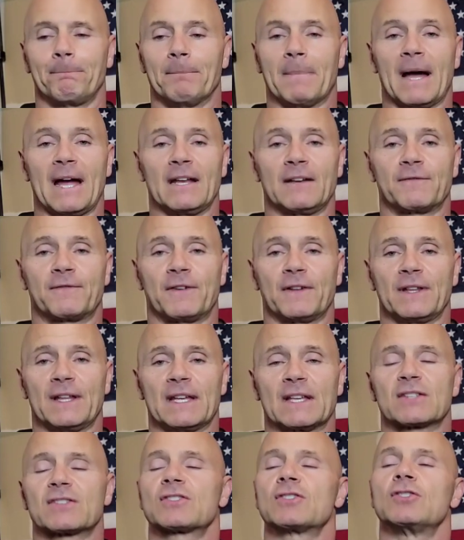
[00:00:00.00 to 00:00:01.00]

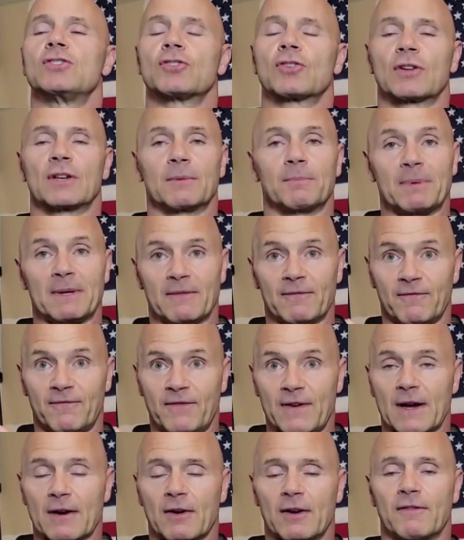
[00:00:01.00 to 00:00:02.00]
mindfulness. You're gonna be
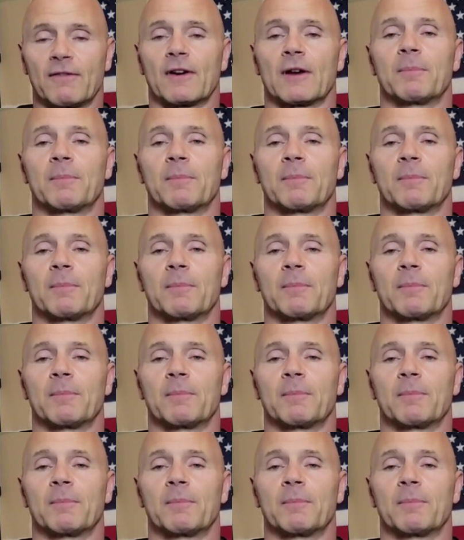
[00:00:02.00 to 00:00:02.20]
very,